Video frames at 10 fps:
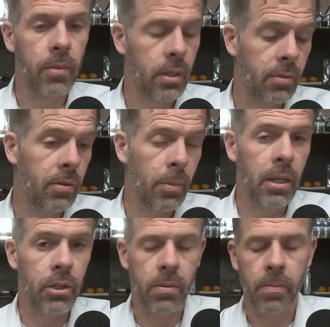
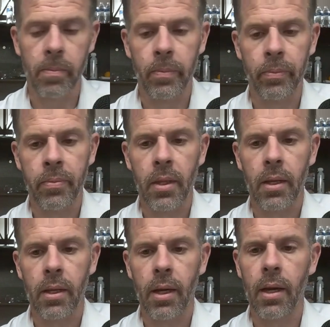inflammation,
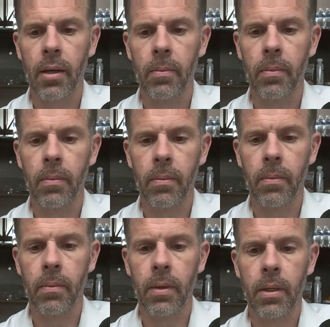the
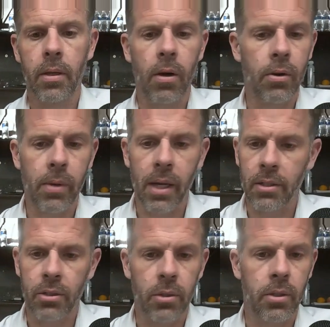
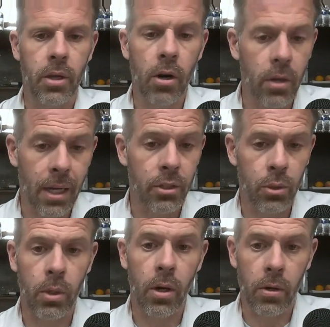heart has to
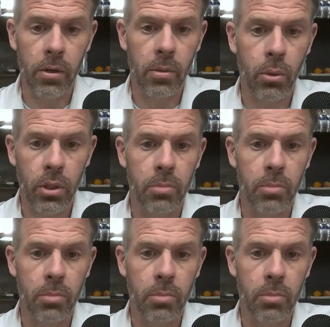work harder to push